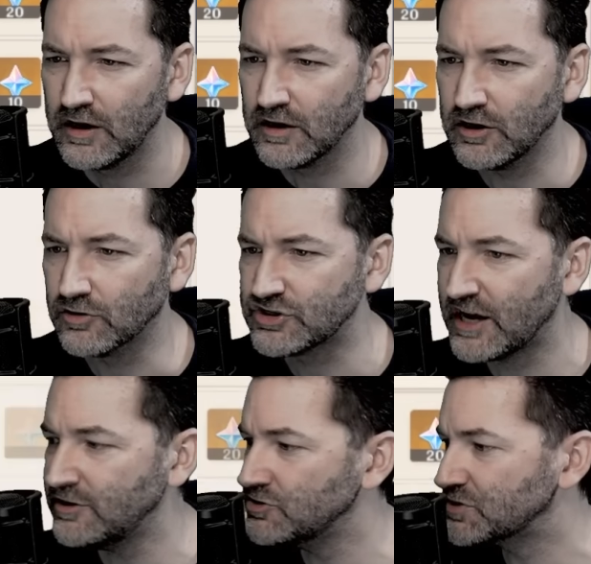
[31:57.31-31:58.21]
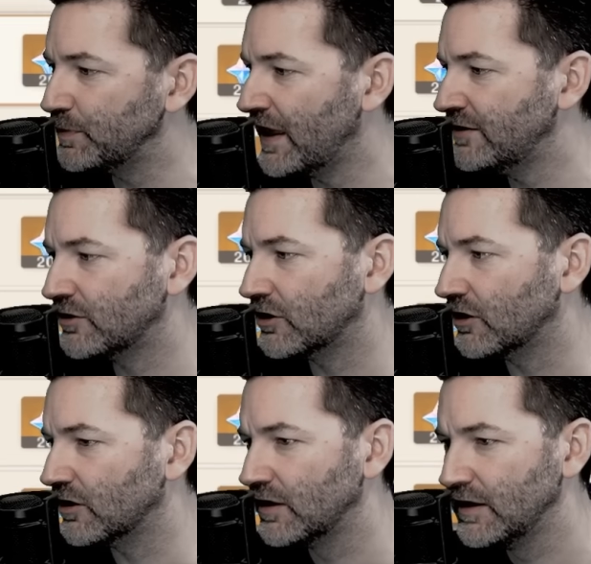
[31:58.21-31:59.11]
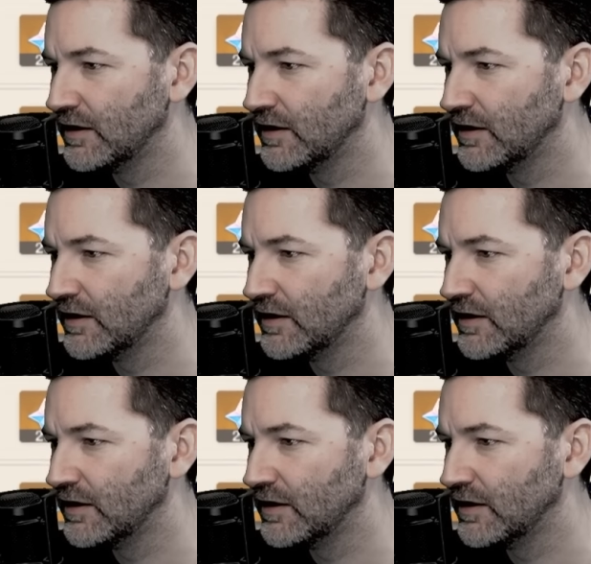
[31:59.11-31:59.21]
you know, Chenyu Splendor,